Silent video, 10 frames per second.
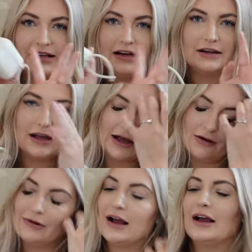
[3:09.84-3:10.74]
take
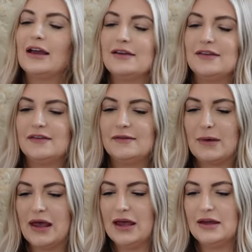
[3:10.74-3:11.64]
out a
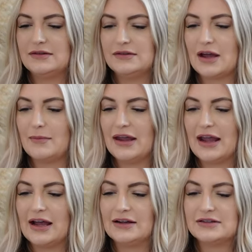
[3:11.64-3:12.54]
spare
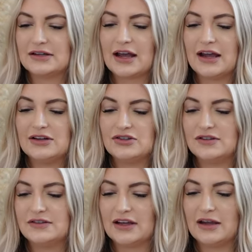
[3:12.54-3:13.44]
dummy and case
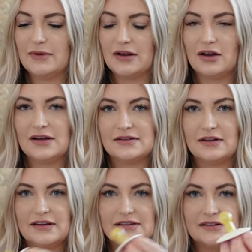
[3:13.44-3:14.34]
just to keep it nice.
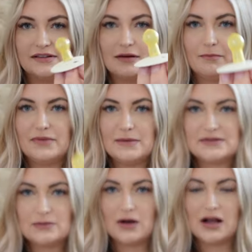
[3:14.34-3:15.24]
Now this is the
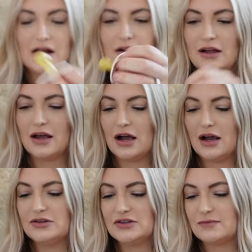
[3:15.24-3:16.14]
bibs one.
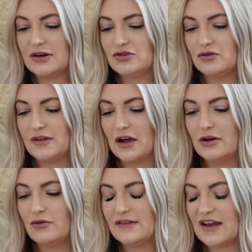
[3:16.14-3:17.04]
I just make sure that
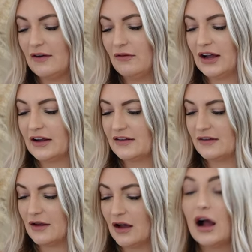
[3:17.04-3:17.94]
I always have like
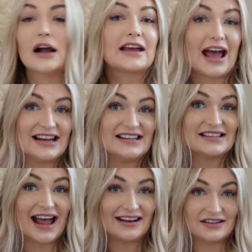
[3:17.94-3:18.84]
a
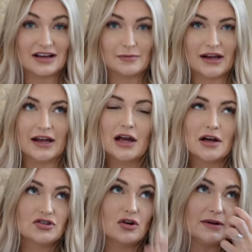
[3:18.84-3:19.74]
case and a dummy.
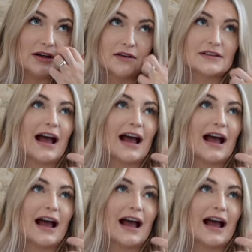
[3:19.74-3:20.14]
She normally goes